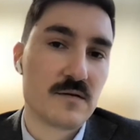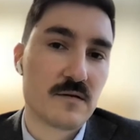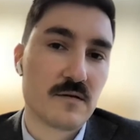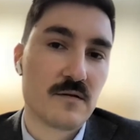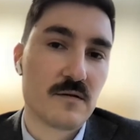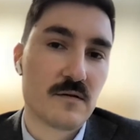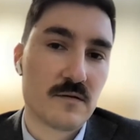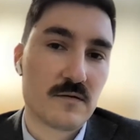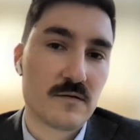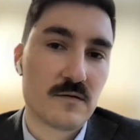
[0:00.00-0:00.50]

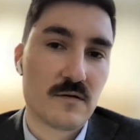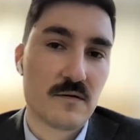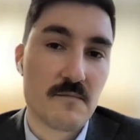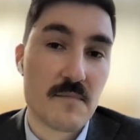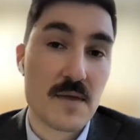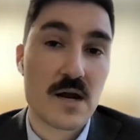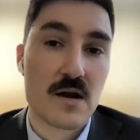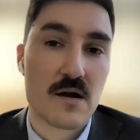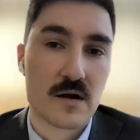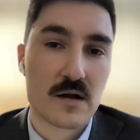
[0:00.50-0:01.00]
to
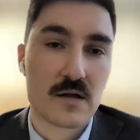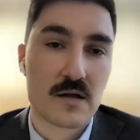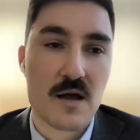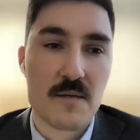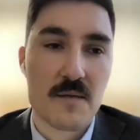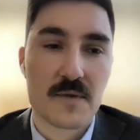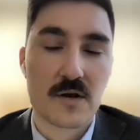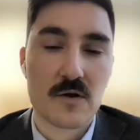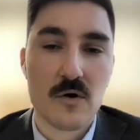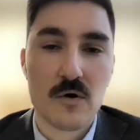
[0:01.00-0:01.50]
meet our
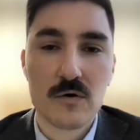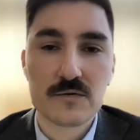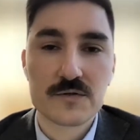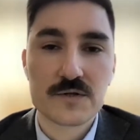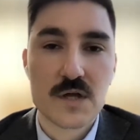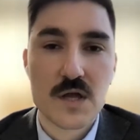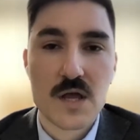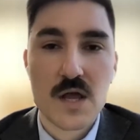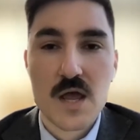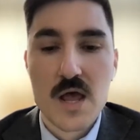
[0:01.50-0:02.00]
climate goals.